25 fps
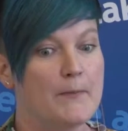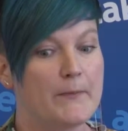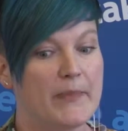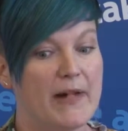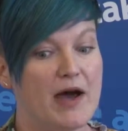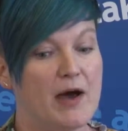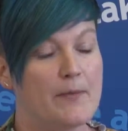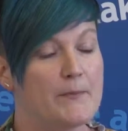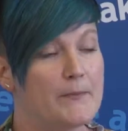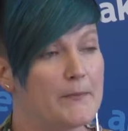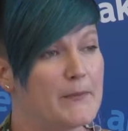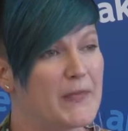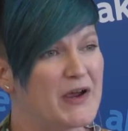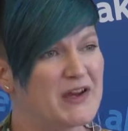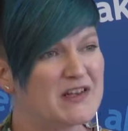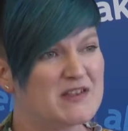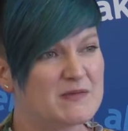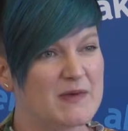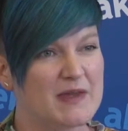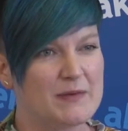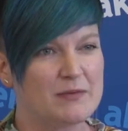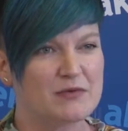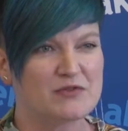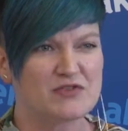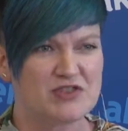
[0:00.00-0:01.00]
But
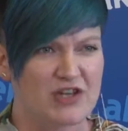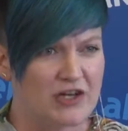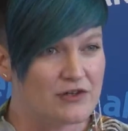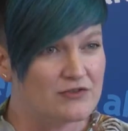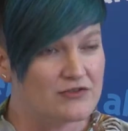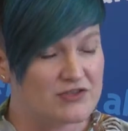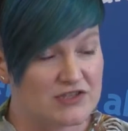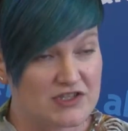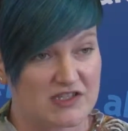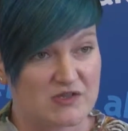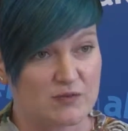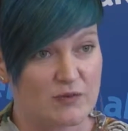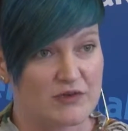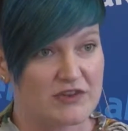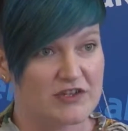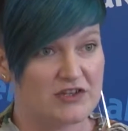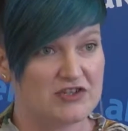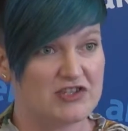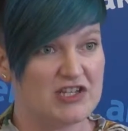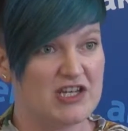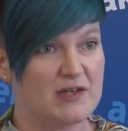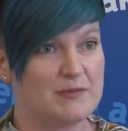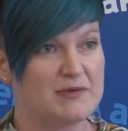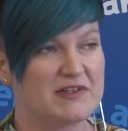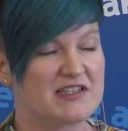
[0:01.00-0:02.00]
most people don't just want the
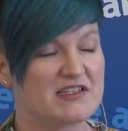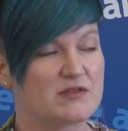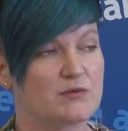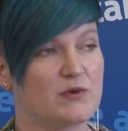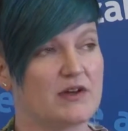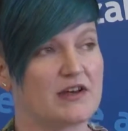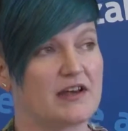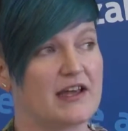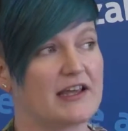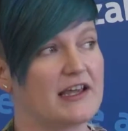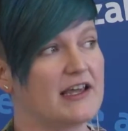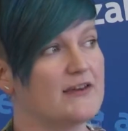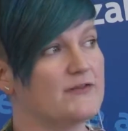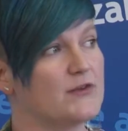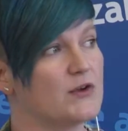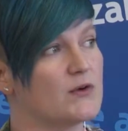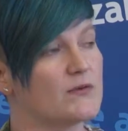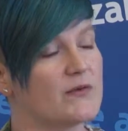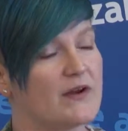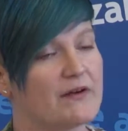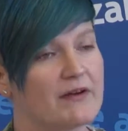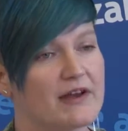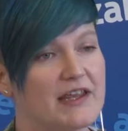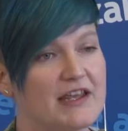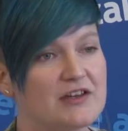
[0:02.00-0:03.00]
cheapest one. Like, if you're
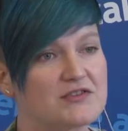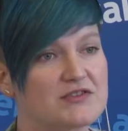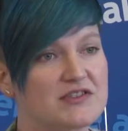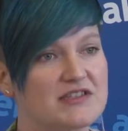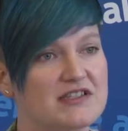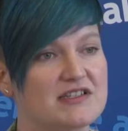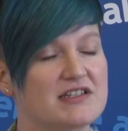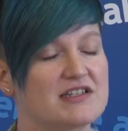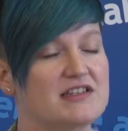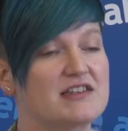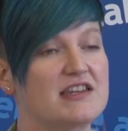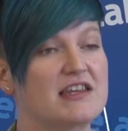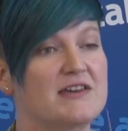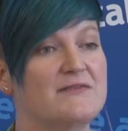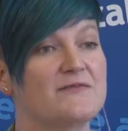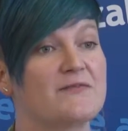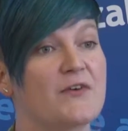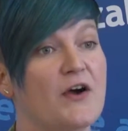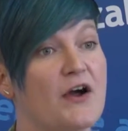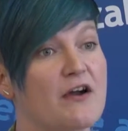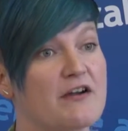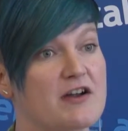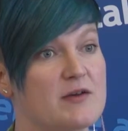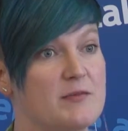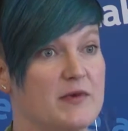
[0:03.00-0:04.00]
very interested in the
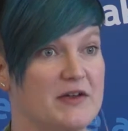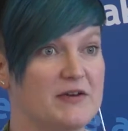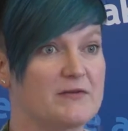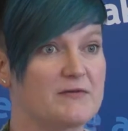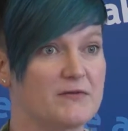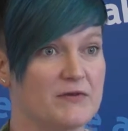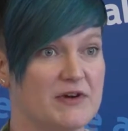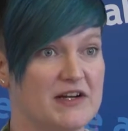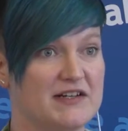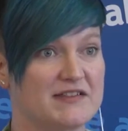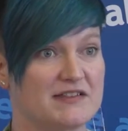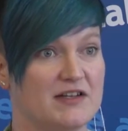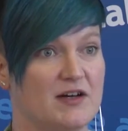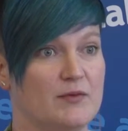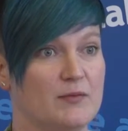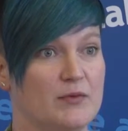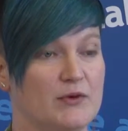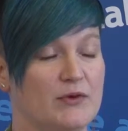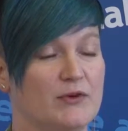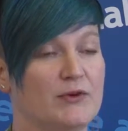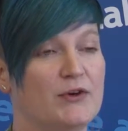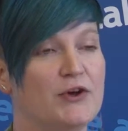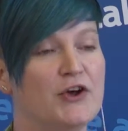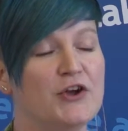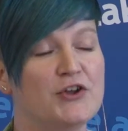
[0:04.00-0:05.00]
environment, for
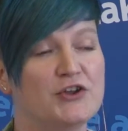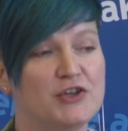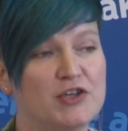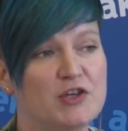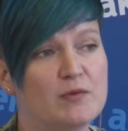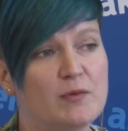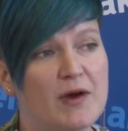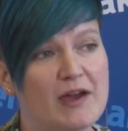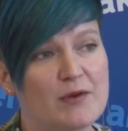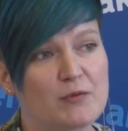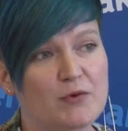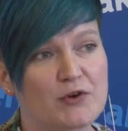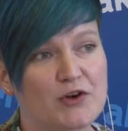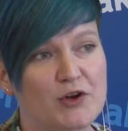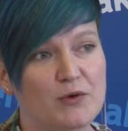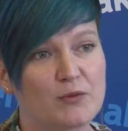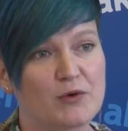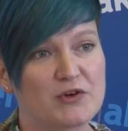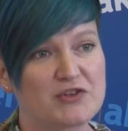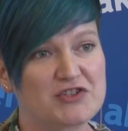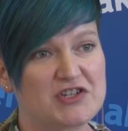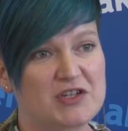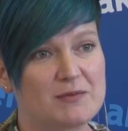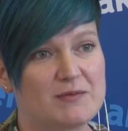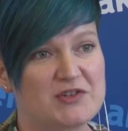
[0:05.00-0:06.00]
example, you might want a
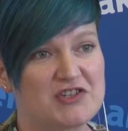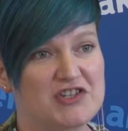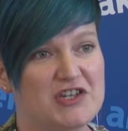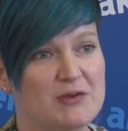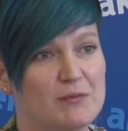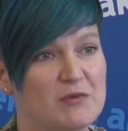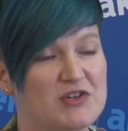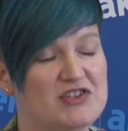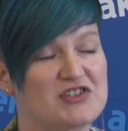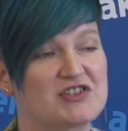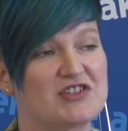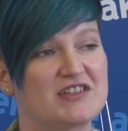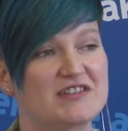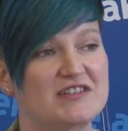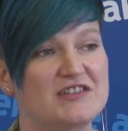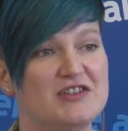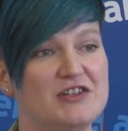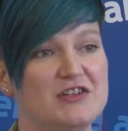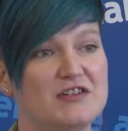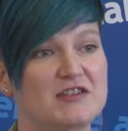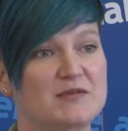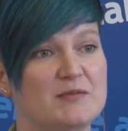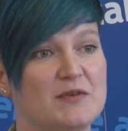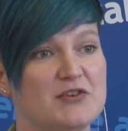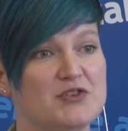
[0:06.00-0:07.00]
washing machine which doesn't
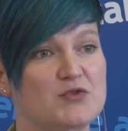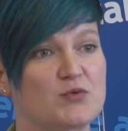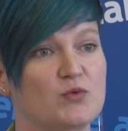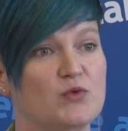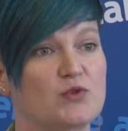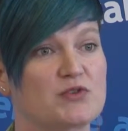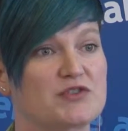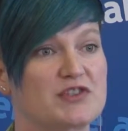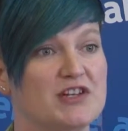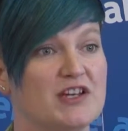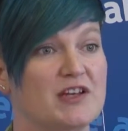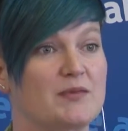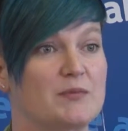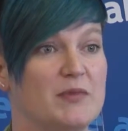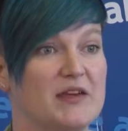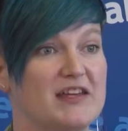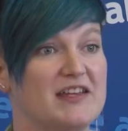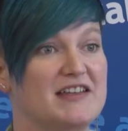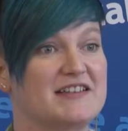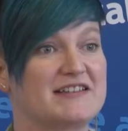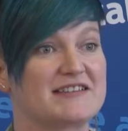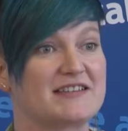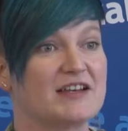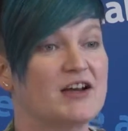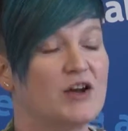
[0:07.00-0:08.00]
use much water,
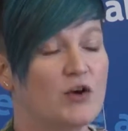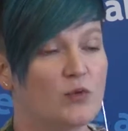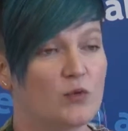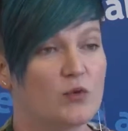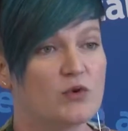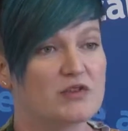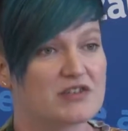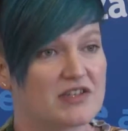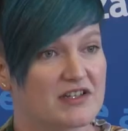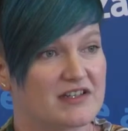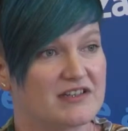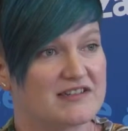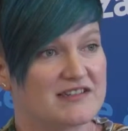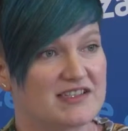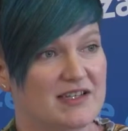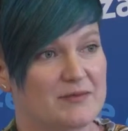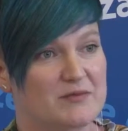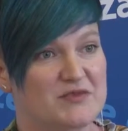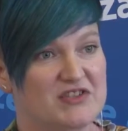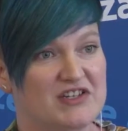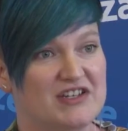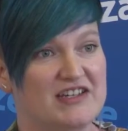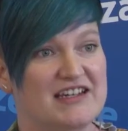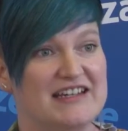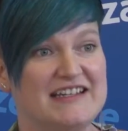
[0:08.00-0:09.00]
because water
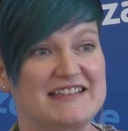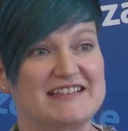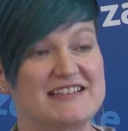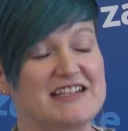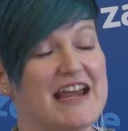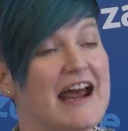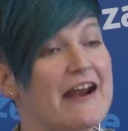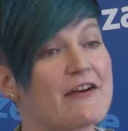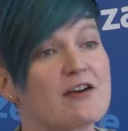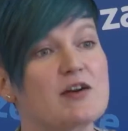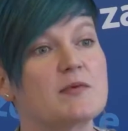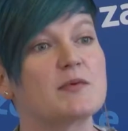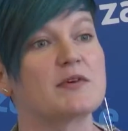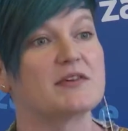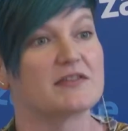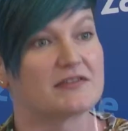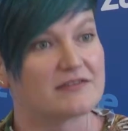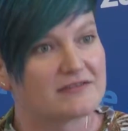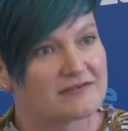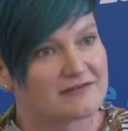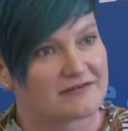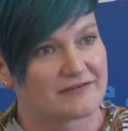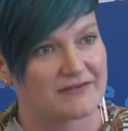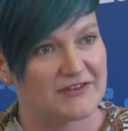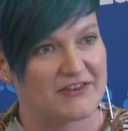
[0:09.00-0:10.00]
consumption is terrible
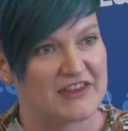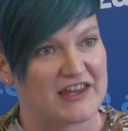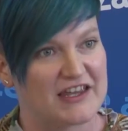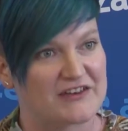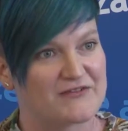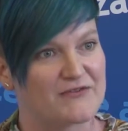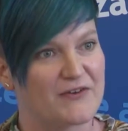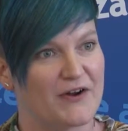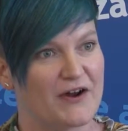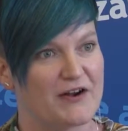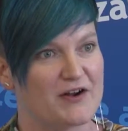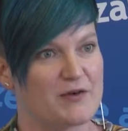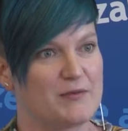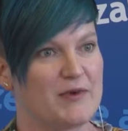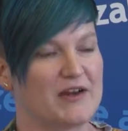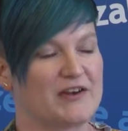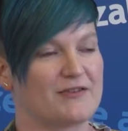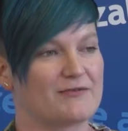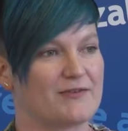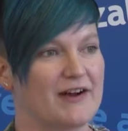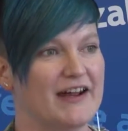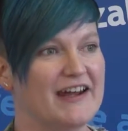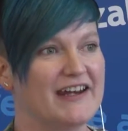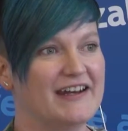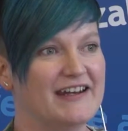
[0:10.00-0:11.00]
for the environment,
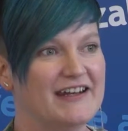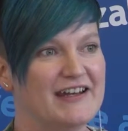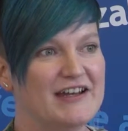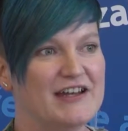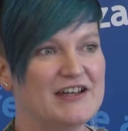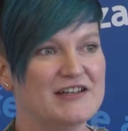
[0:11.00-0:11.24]
right?